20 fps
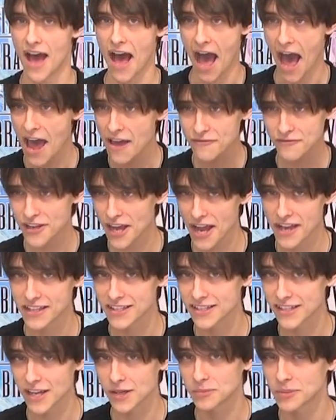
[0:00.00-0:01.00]
I've gotten
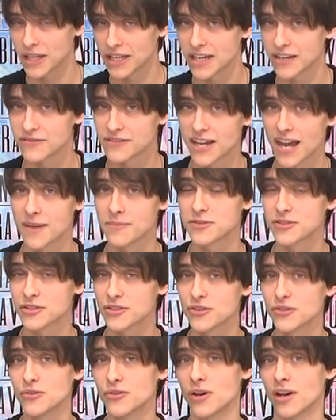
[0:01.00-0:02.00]
stuck plenty of times
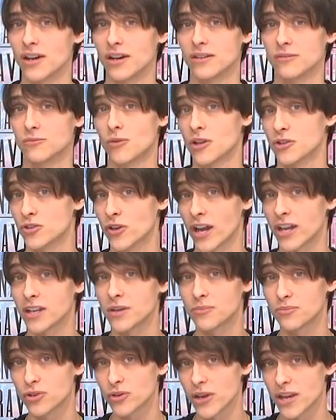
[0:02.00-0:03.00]
too while trying
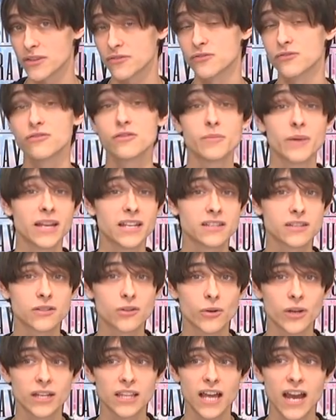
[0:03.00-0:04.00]
to progress through the main
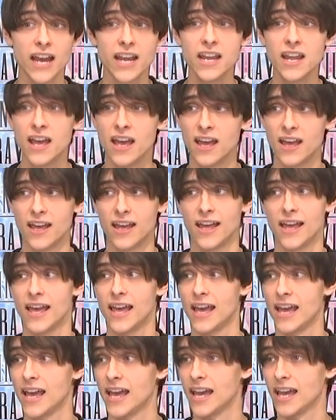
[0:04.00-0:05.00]
storyline.
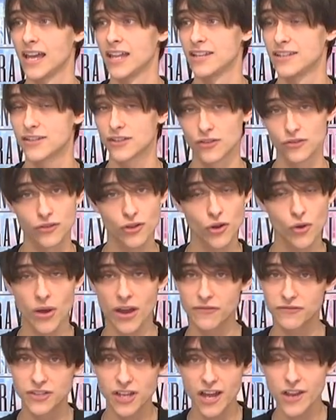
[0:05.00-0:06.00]
And though
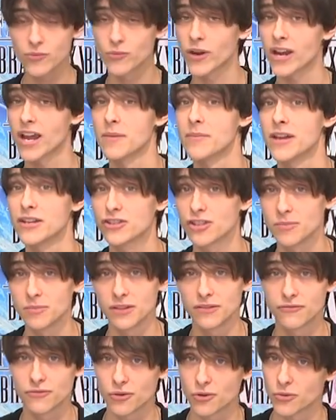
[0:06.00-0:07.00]
I've done what I mentioned
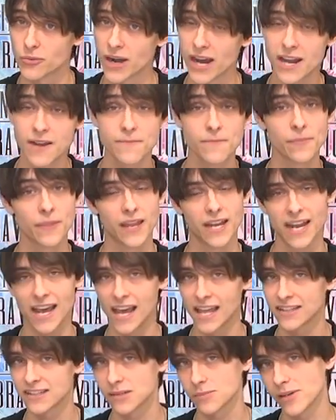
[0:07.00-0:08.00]
before, right?
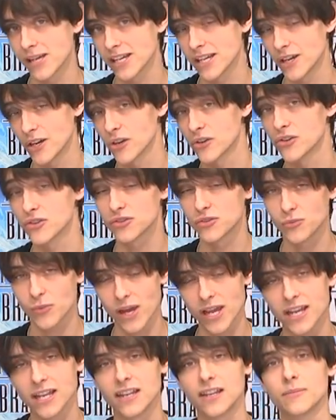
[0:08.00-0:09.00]
Enhancing my characters,
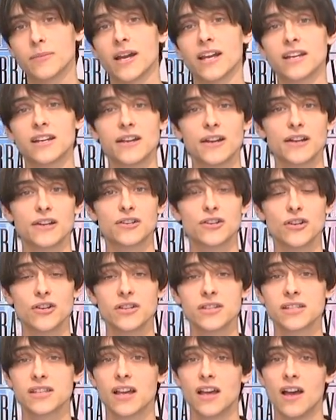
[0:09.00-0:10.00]
awakening my
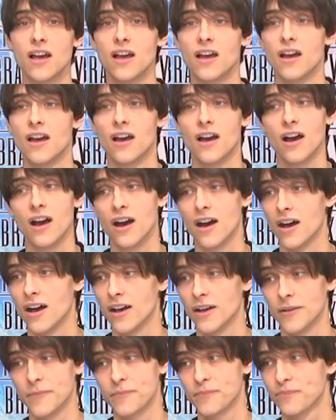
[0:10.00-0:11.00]
characters,
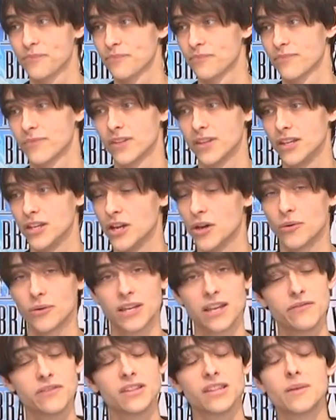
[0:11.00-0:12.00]

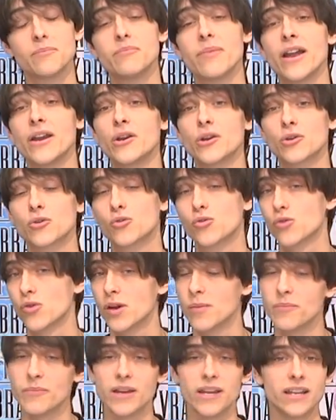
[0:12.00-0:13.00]
giving them better
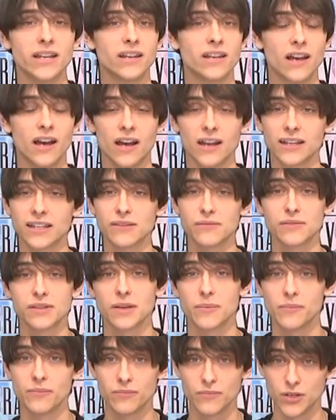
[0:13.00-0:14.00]
equipment, giving
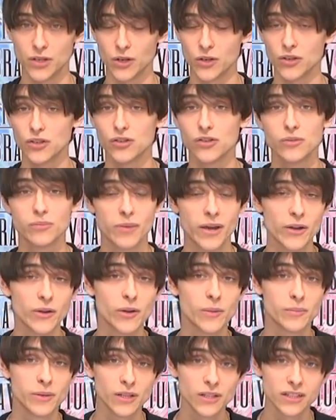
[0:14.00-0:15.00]
them, better
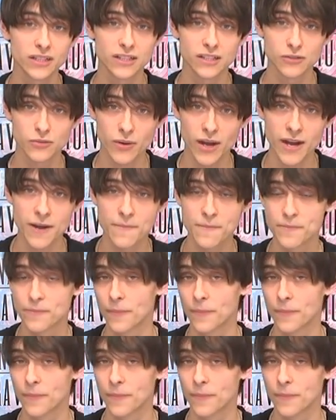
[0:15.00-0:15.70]
abilities, right?